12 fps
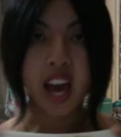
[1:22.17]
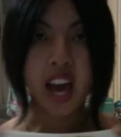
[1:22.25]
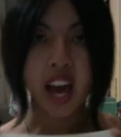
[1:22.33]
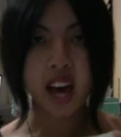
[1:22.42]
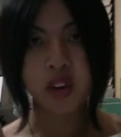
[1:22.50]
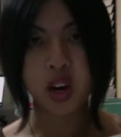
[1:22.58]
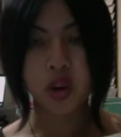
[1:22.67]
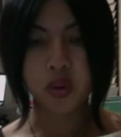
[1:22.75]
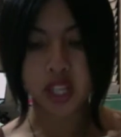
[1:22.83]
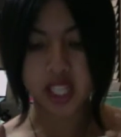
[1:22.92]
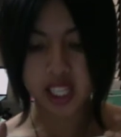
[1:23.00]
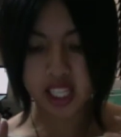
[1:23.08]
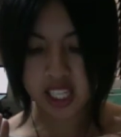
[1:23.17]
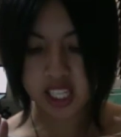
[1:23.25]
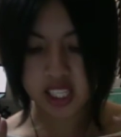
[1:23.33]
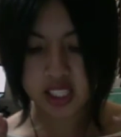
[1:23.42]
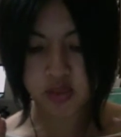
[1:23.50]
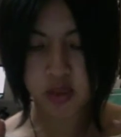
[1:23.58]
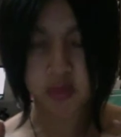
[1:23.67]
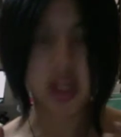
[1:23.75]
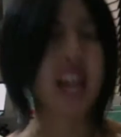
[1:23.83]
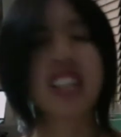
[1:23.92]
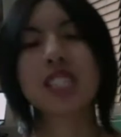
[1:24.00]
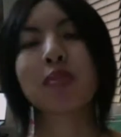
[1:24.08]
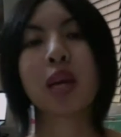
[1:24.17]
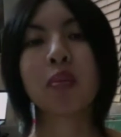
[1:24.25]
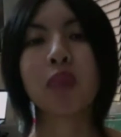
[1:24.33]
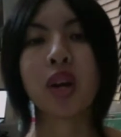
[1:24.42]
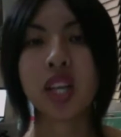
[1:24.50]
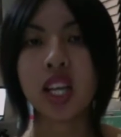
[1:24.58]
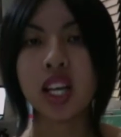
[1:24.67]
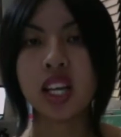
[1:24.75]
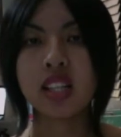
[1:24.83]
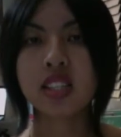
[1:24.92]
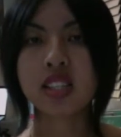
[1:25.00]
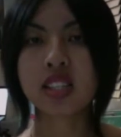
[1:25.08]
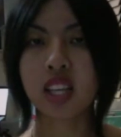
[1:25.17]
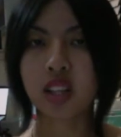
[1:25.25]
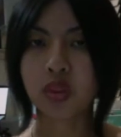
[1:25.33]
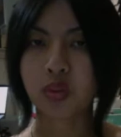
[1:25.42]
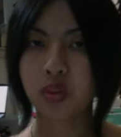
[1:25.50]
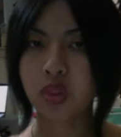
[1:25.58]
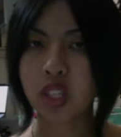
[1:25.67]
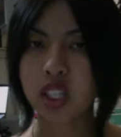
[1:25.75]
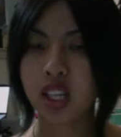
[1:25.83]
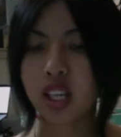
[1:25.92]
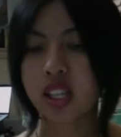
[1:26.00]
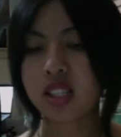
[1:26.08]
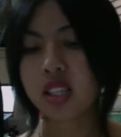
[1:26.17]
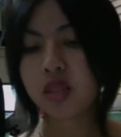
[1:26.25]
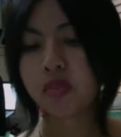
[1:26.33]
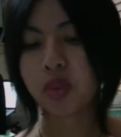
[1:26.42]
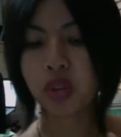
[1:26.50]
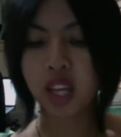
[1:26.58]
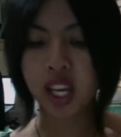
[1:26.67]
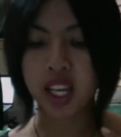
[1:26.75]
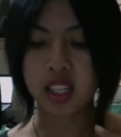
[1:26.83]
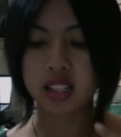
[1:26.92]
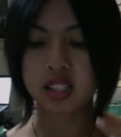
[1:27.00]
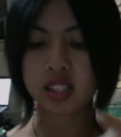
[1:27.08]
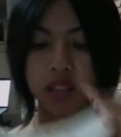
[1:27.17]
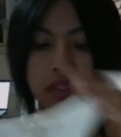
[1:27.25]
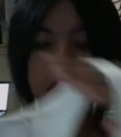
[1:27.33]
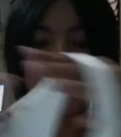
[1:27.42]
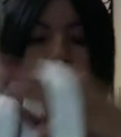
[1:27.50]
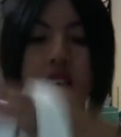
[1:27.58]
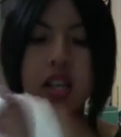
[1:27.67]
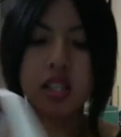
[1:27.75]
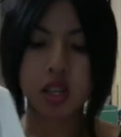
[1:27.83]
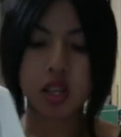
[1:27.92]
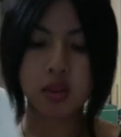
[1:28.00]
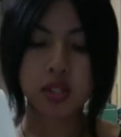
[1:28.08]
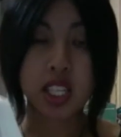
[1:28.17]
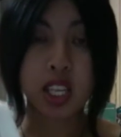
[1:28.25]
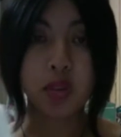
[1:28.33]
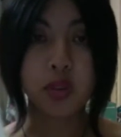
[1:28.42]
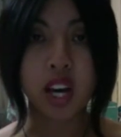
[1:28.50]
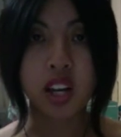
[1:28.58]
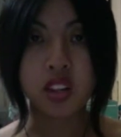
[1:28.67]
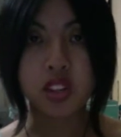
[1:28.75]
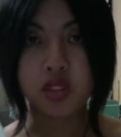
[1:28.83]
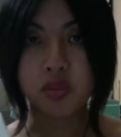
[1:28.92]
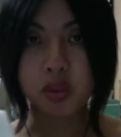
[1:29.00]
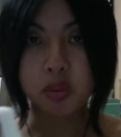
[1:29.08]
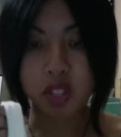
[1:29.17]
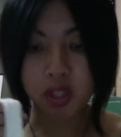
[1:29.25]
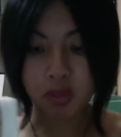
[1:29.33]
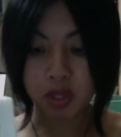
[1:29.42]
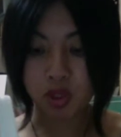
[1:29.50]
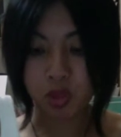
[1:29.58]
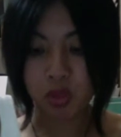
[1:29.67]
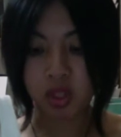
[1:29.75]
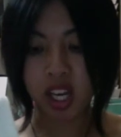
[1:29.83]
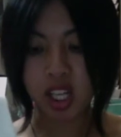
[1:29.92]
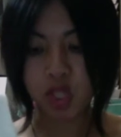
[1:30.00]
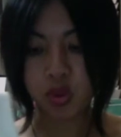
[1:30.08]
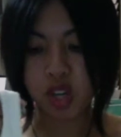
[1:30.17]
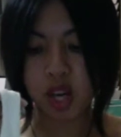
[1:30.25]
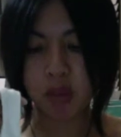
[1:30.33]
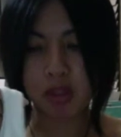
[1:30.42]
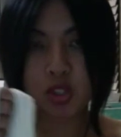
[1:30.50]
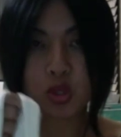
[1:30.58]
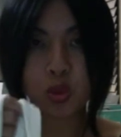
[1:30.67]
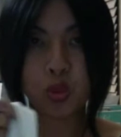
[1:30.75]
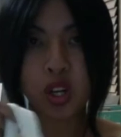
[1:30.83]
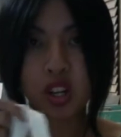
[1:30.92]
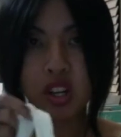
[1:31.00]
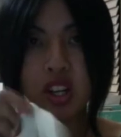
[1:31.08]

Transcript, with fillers: have already is from White House Black Market. It's like really nice and brocade and stuff, and so I was thinking, well, I don't know, if people are gonna be super casual, I might just wear